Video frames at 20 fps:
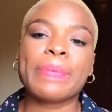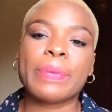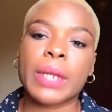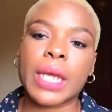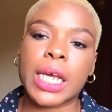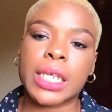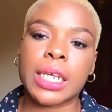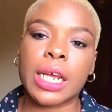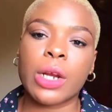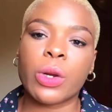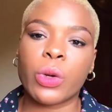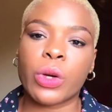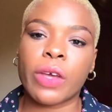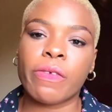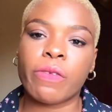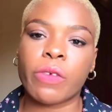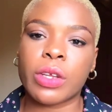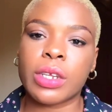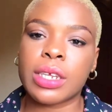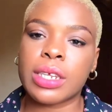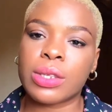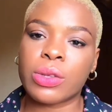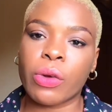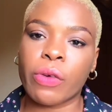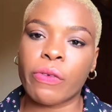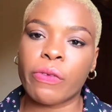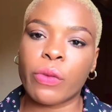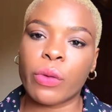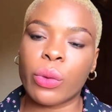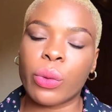I started looking for this
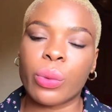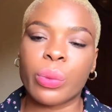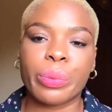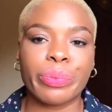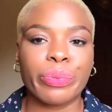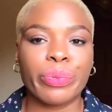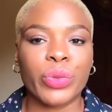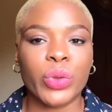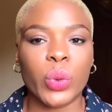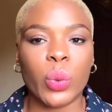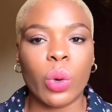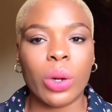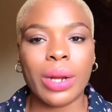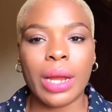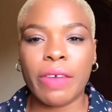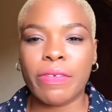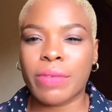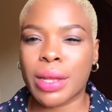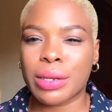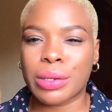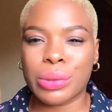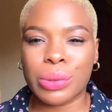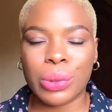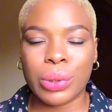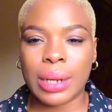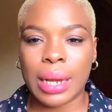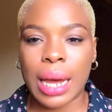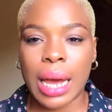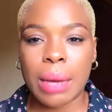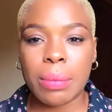stuff for one after the
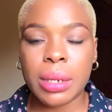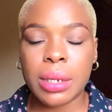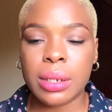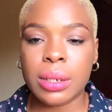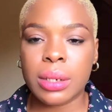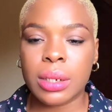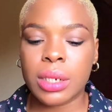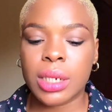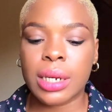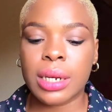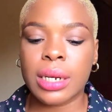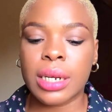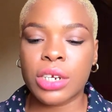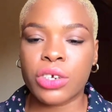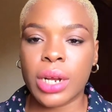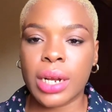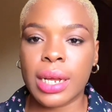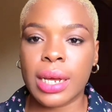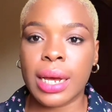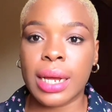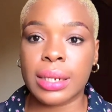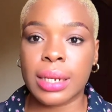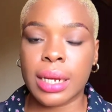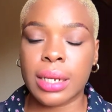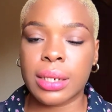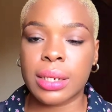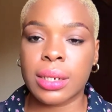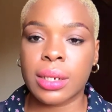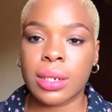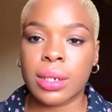other. I mean, she literally
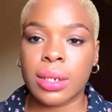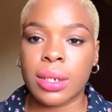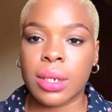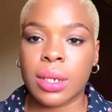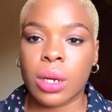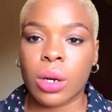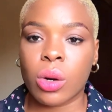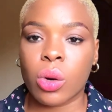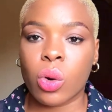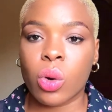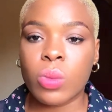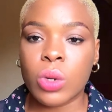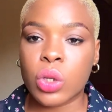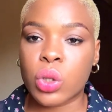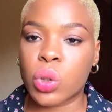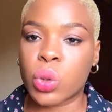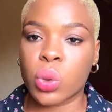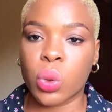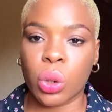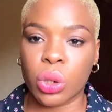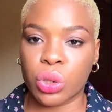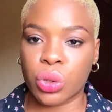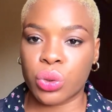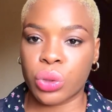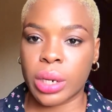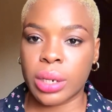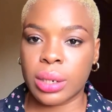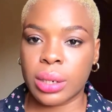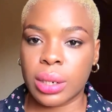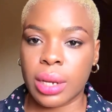handed almost
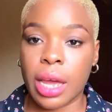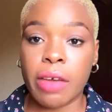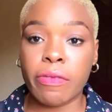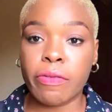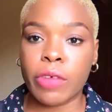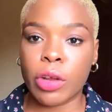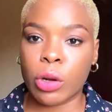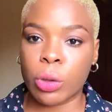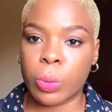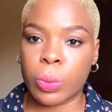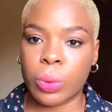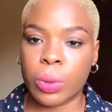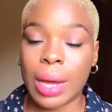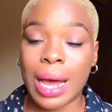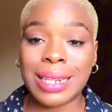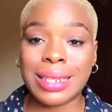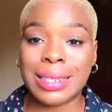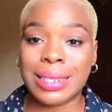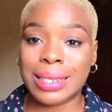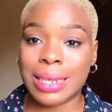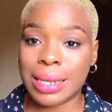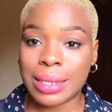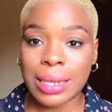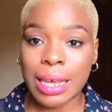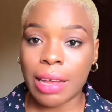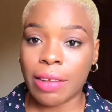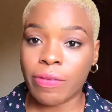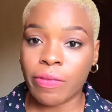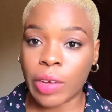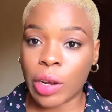200 AdSense
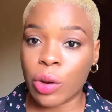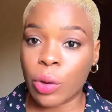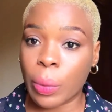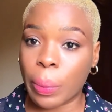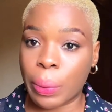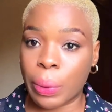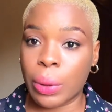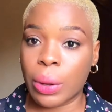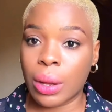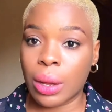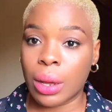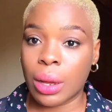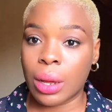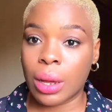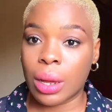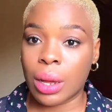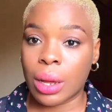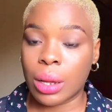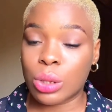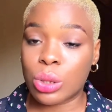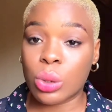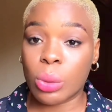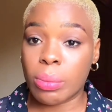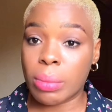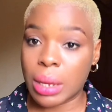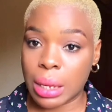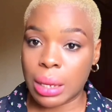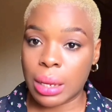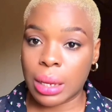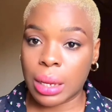envelope to
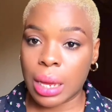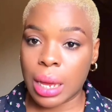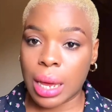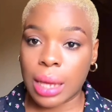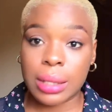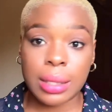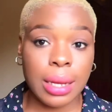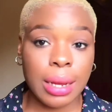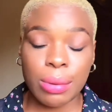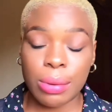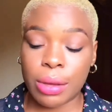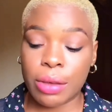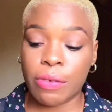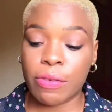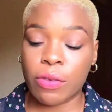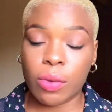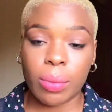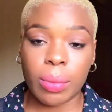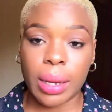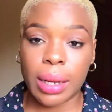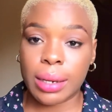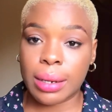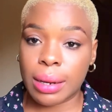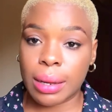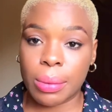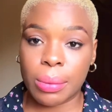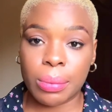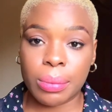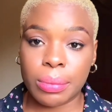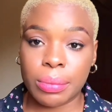me. I started looking for my
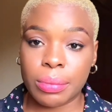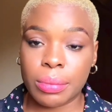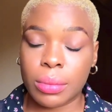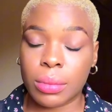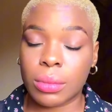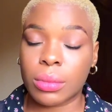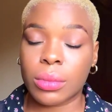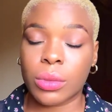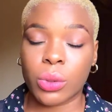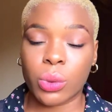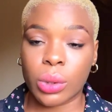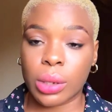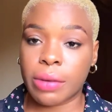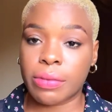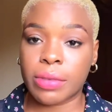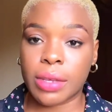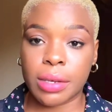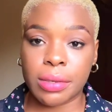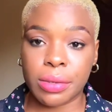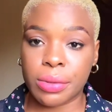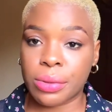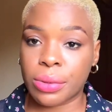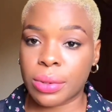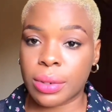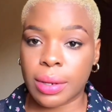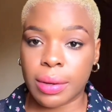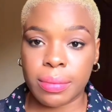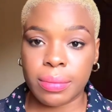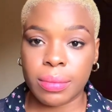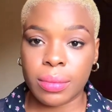name one after the
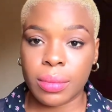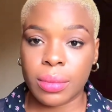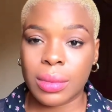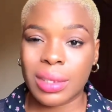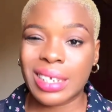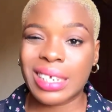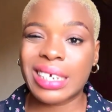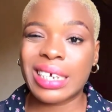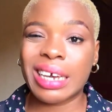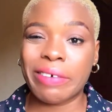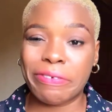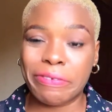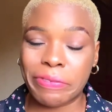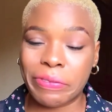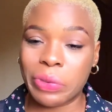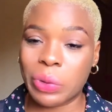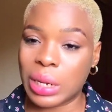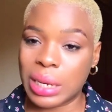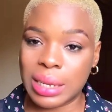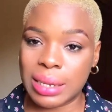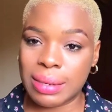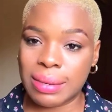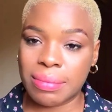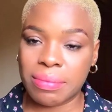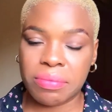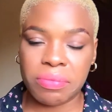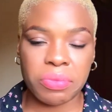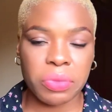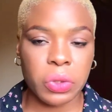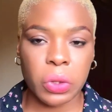other. Carefully,
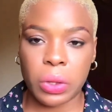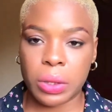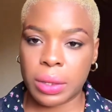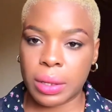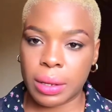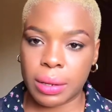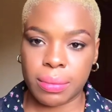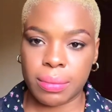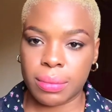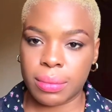nothing.